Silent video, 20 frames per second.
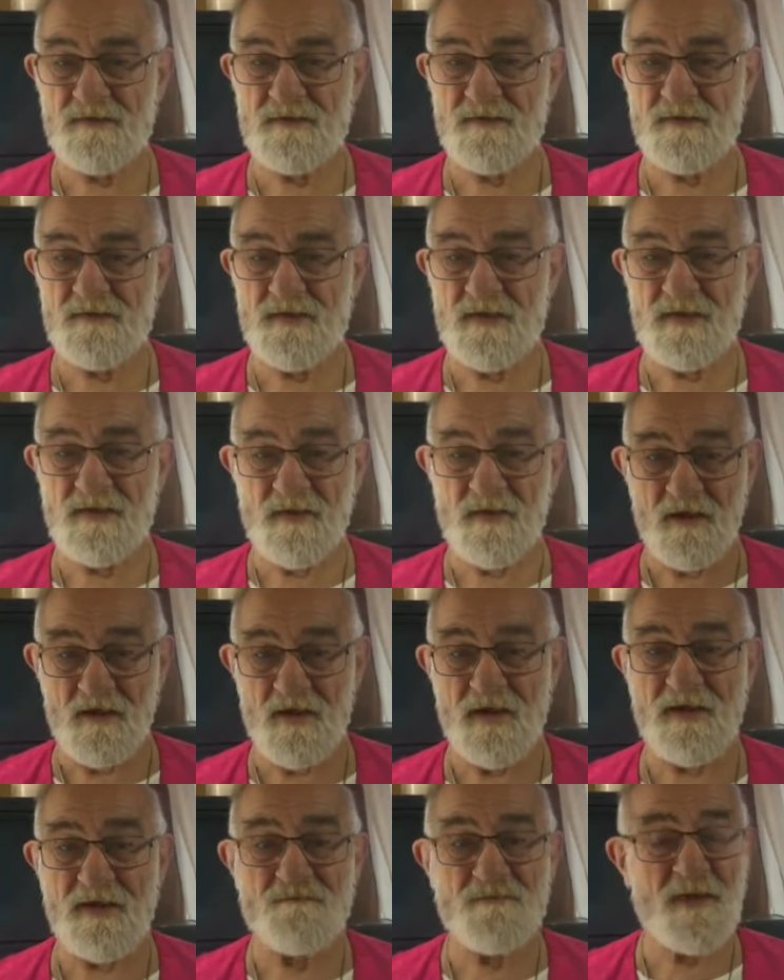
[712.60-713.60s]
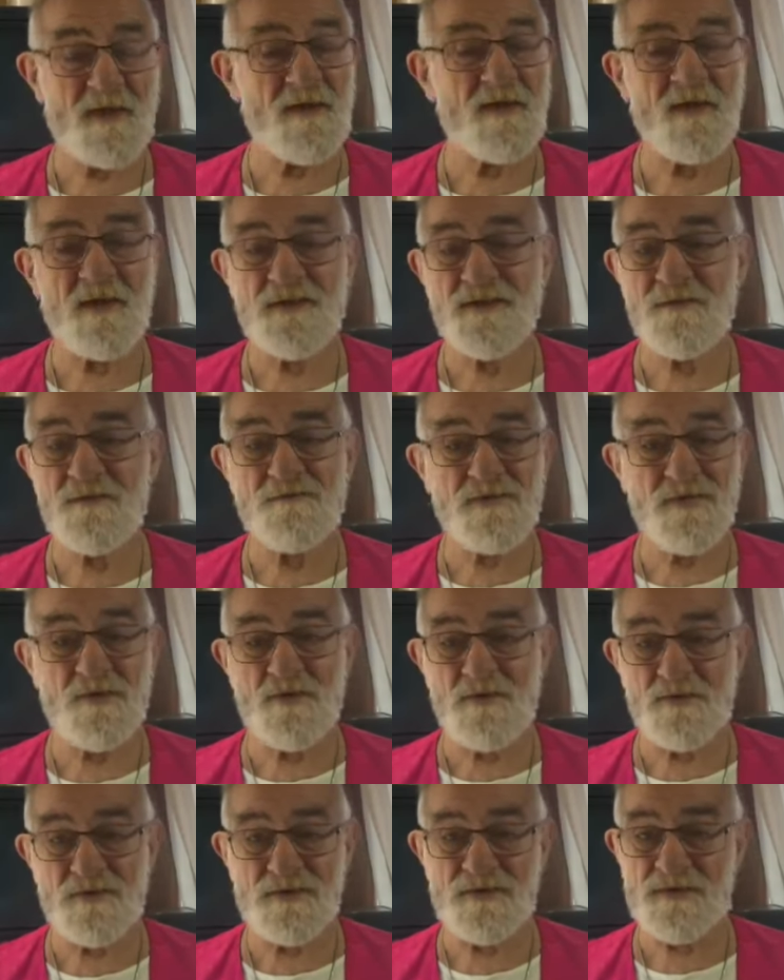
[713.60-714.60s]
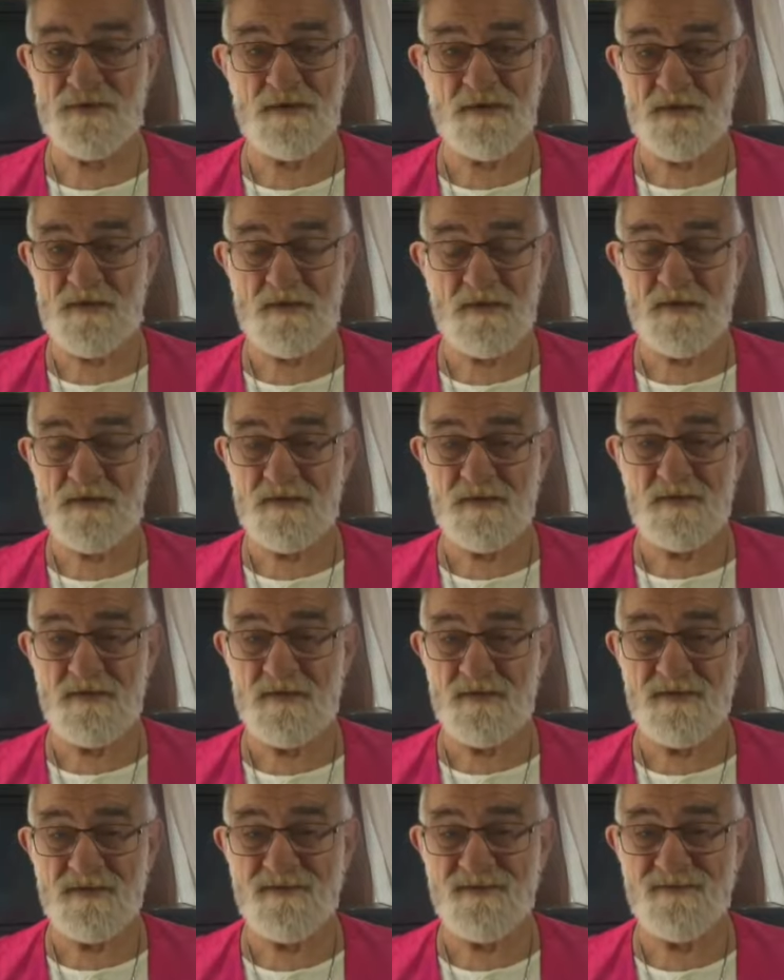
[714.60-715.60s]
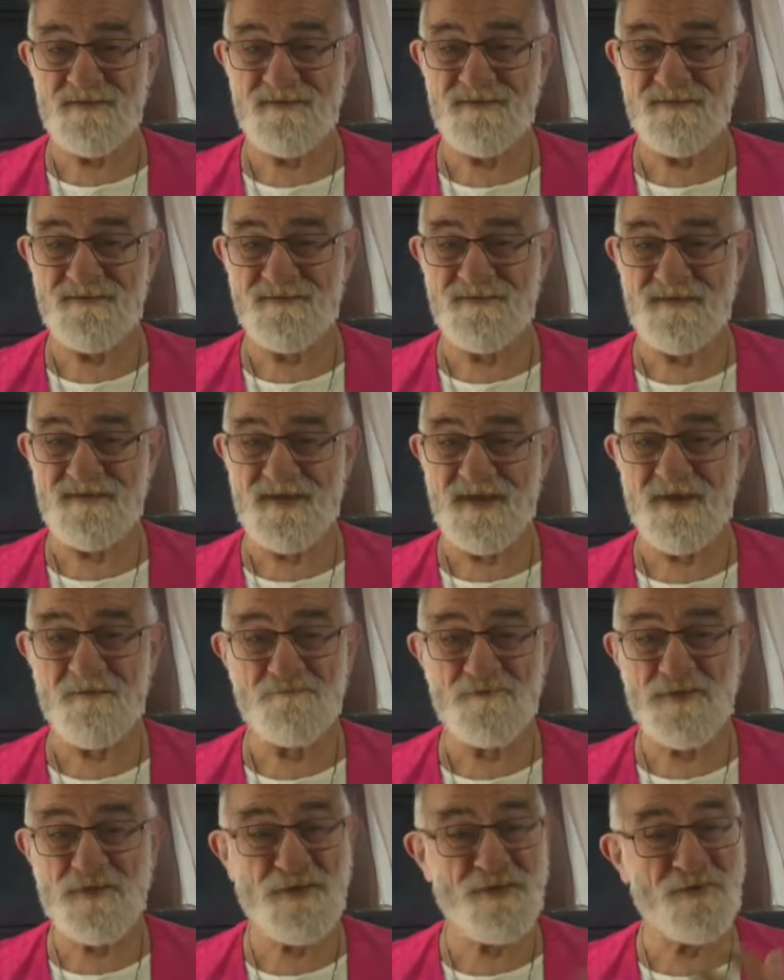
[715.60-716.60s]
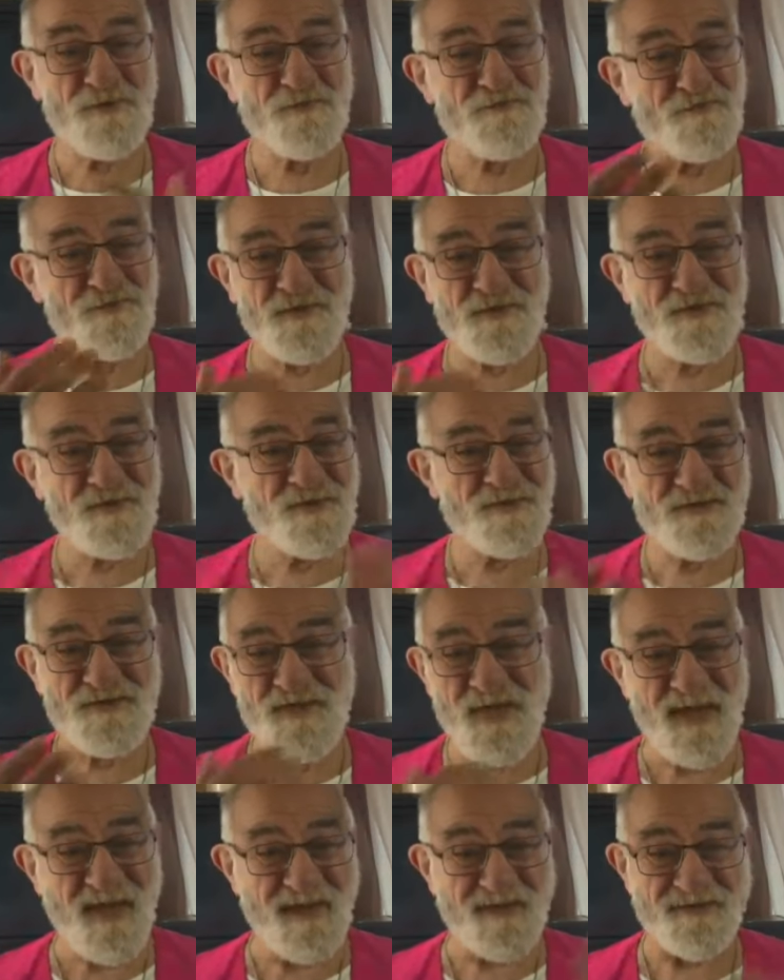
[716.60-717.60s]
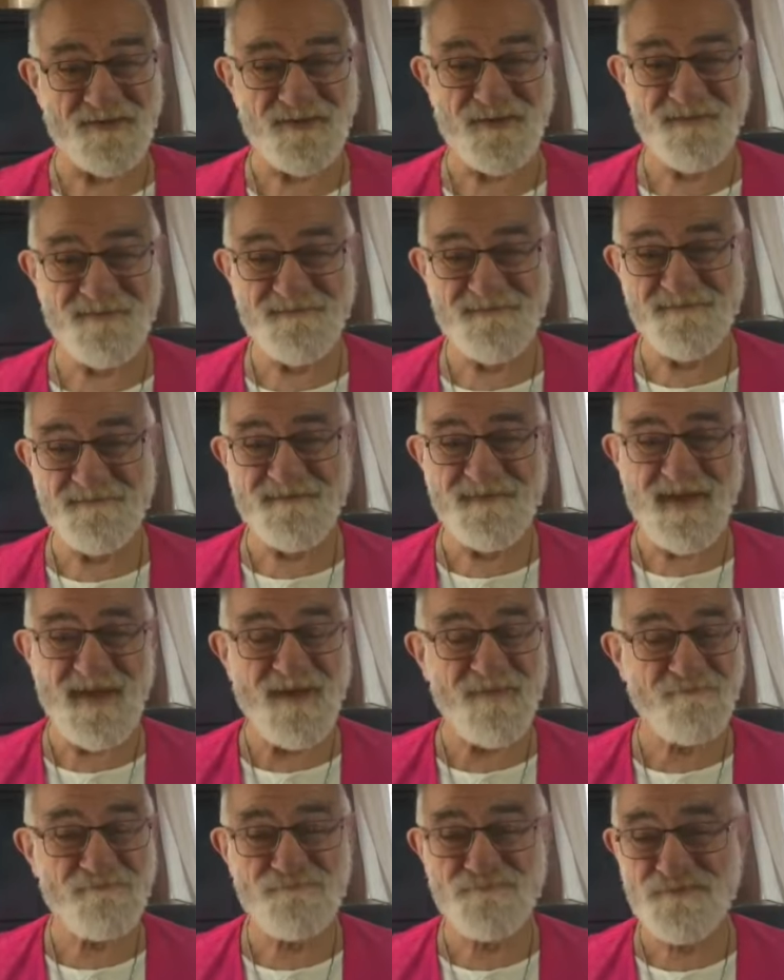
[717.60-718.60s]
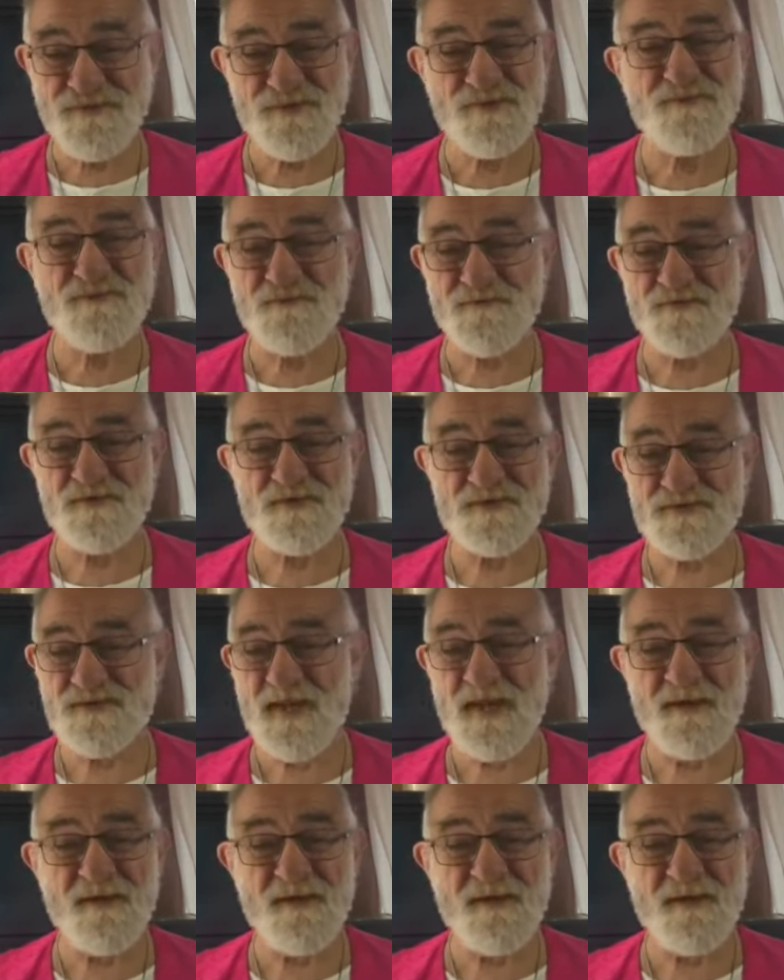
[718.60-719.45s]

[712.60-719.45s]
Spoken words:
And I am the light of yours. How beautiful is that? How beautiful is that?